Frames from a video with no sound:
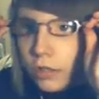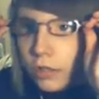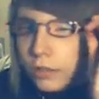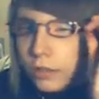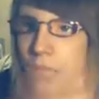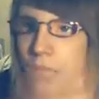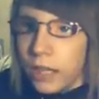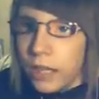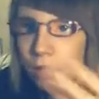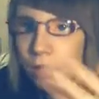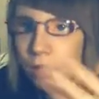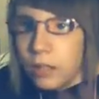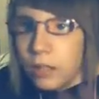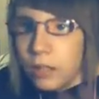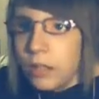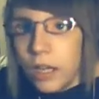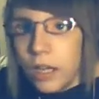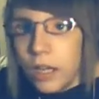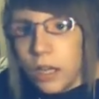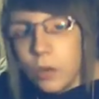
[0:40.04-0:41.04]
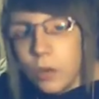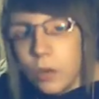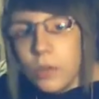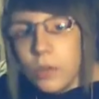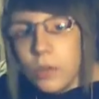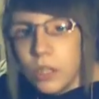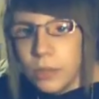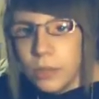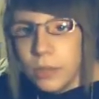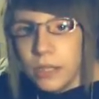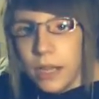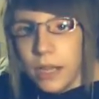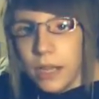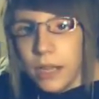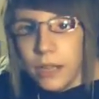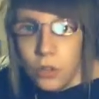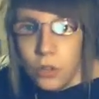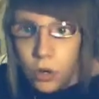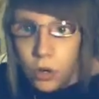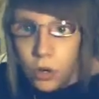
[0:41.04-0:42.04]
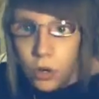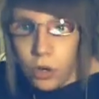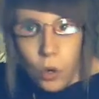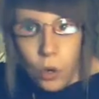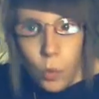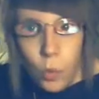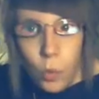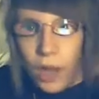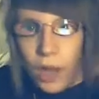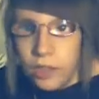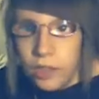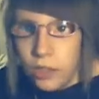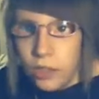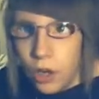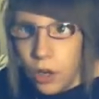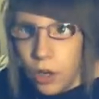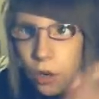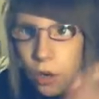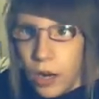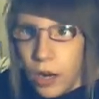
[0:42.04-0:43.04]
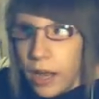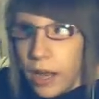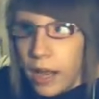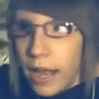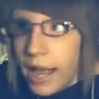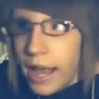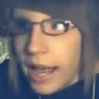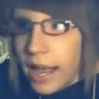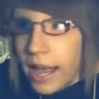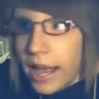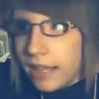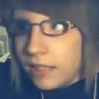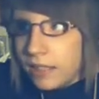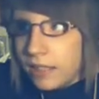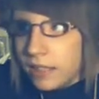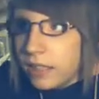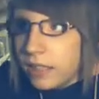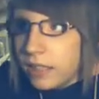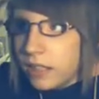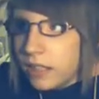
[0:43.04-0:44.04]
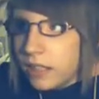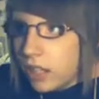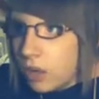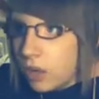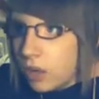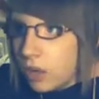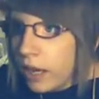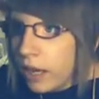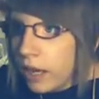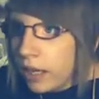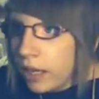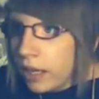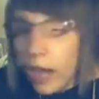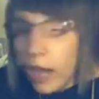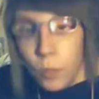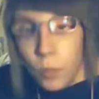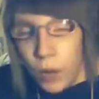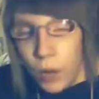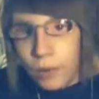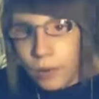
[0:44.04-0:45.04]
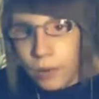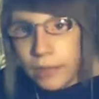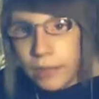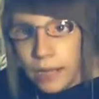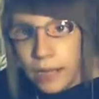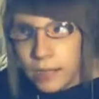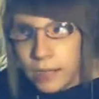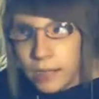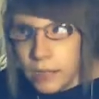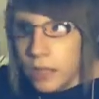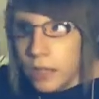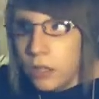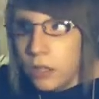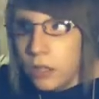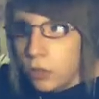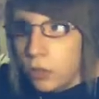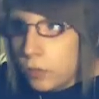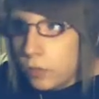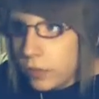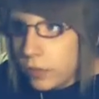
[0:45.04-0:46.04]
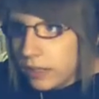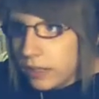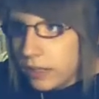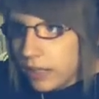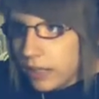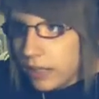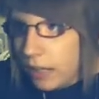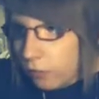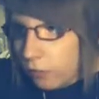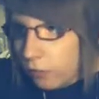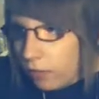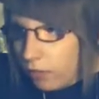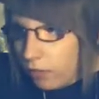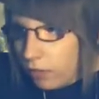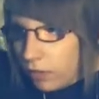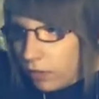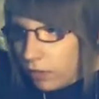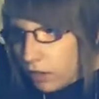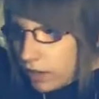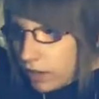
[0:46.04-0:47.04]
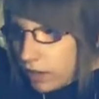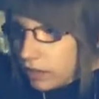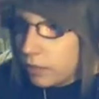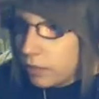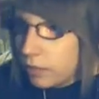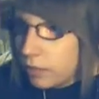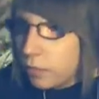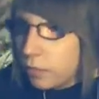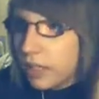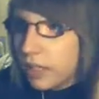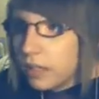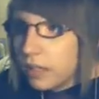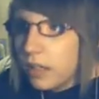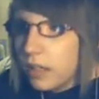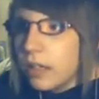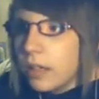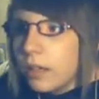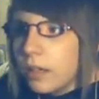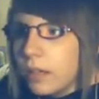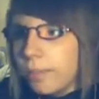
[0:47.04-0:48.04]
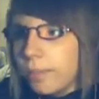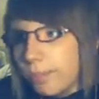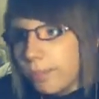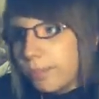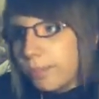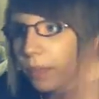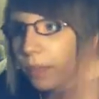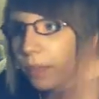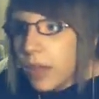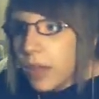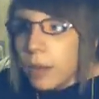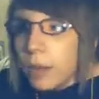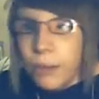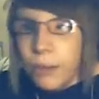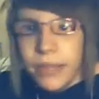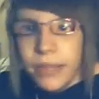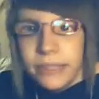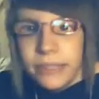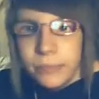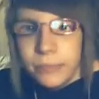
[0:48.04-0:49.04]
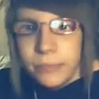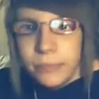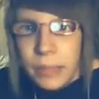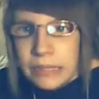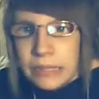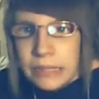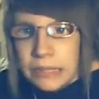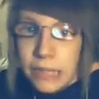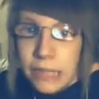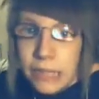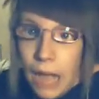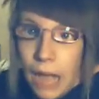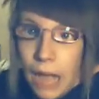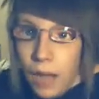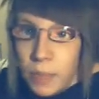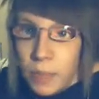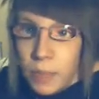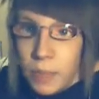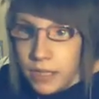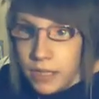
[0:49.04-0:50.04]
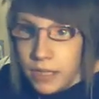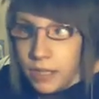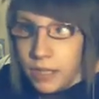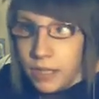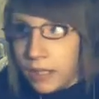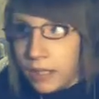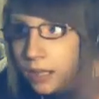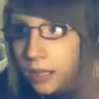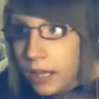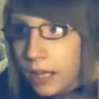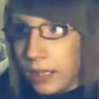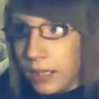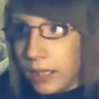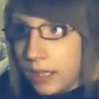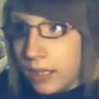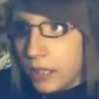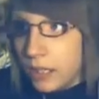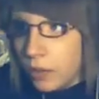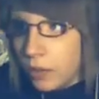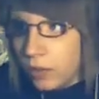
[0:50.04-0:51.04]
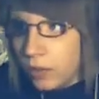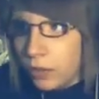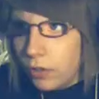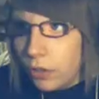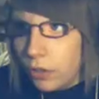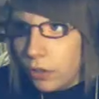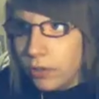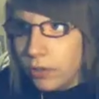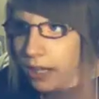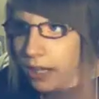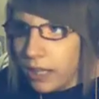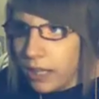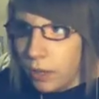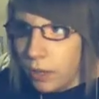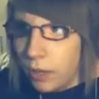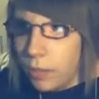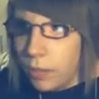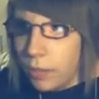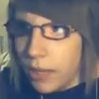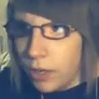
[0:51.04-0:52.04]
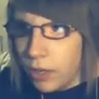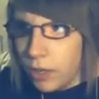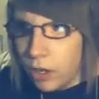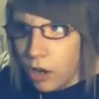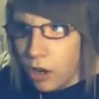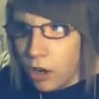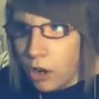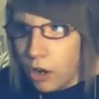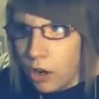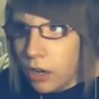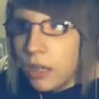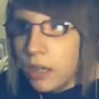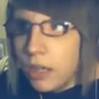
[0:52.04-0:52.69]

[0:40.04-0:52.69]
like I always do, I said, "Sure, go wild, you know." And you know, I wear it like this, I do, but like fluffier and a bit, but yeah, basically like this. So if you don't like it, I blame it on her.